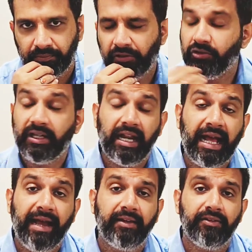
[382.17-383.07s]
Now you can
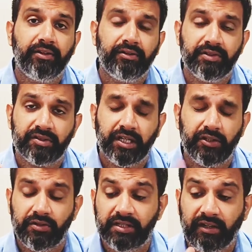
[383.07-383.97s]
either
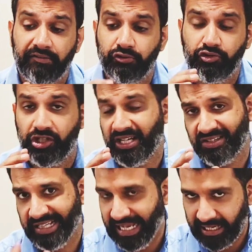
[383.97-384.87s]
restrict yourself to
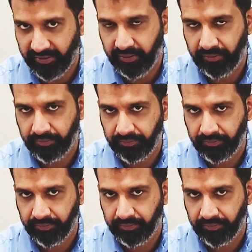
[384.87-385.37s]
just that,